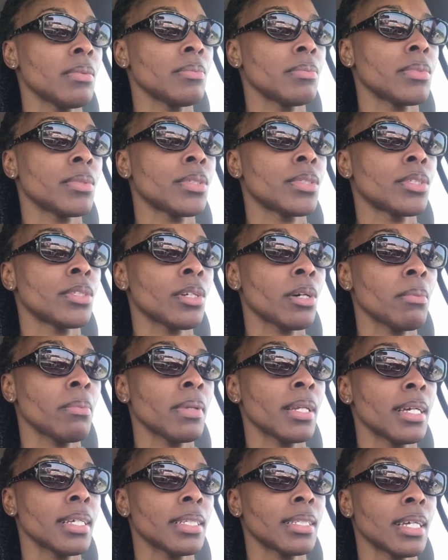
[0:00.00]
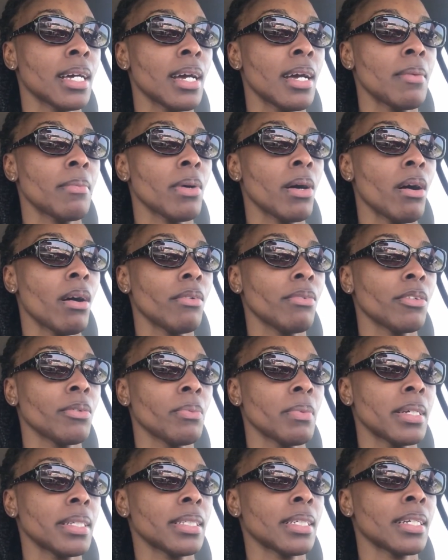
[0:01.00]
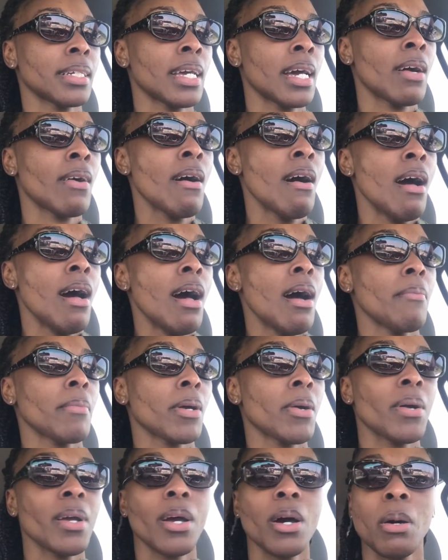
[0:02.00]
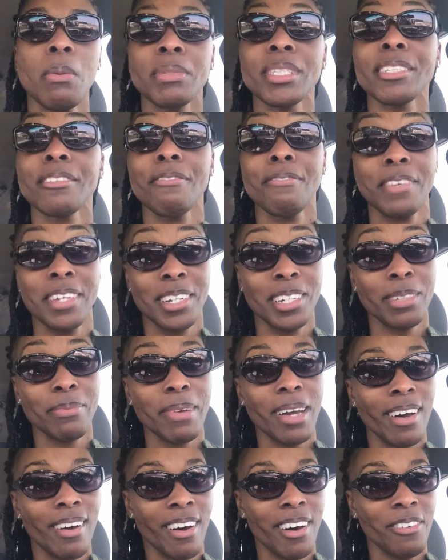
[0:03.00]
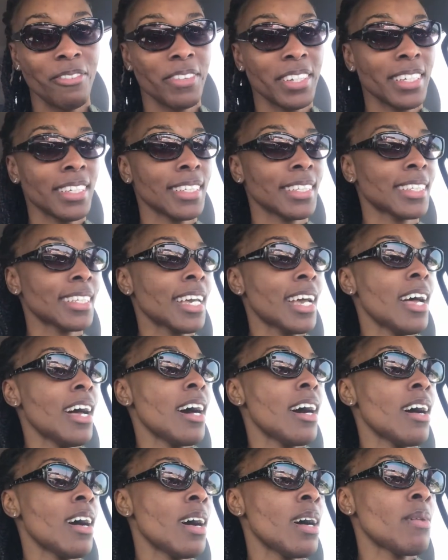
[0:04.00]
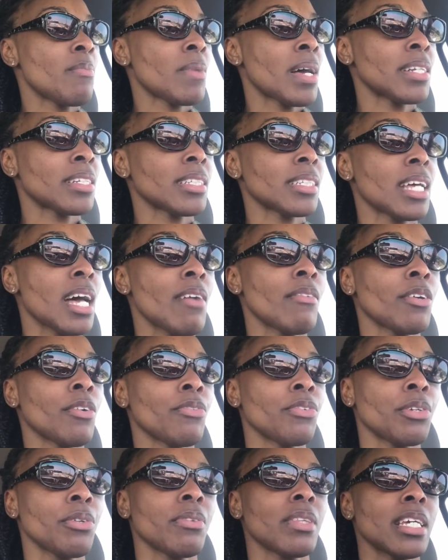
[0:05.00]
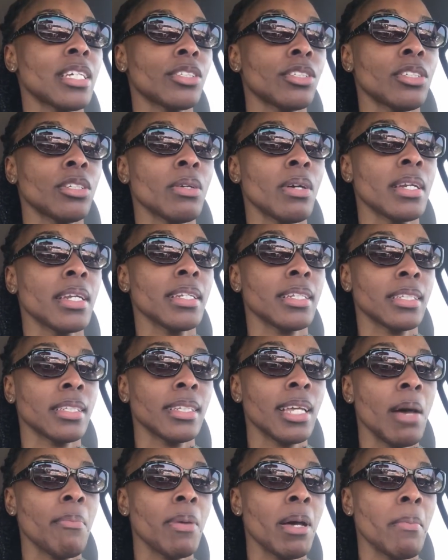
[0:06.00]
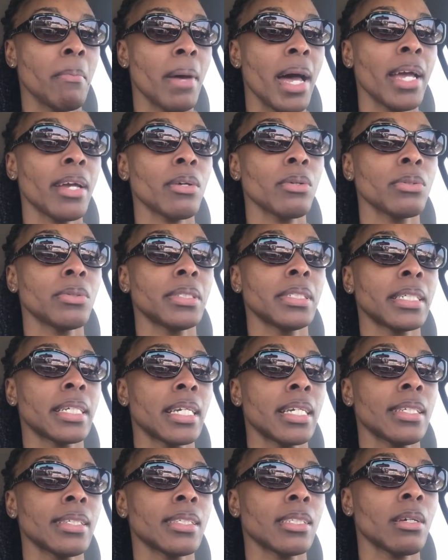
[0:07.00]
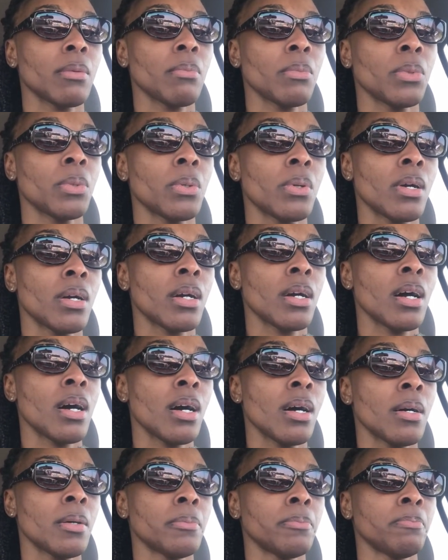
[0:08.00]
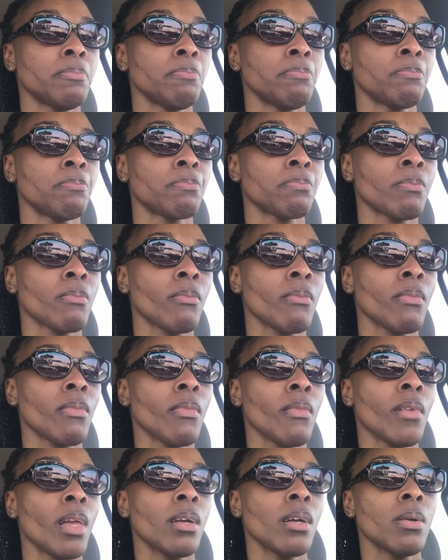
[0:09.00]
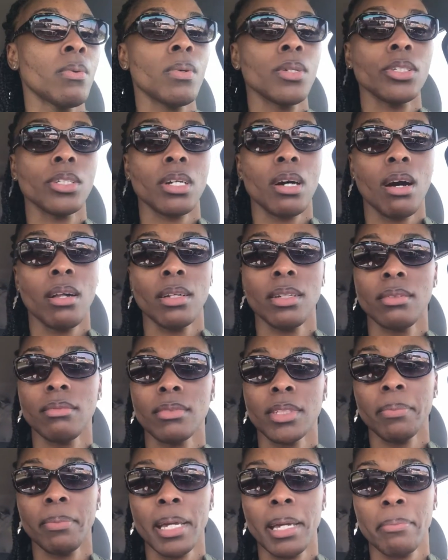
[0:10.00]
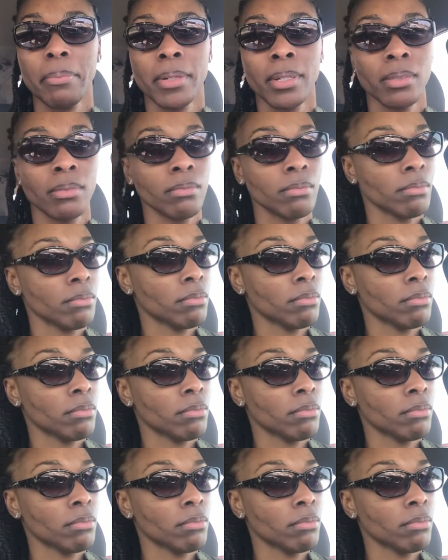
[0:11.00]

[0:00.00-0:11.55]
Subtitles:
I'm so blessed that I'm off on Wednesday now. Going home to finish my office. I just have a few things to do. I need to stop at Michael's to get some more, the paper.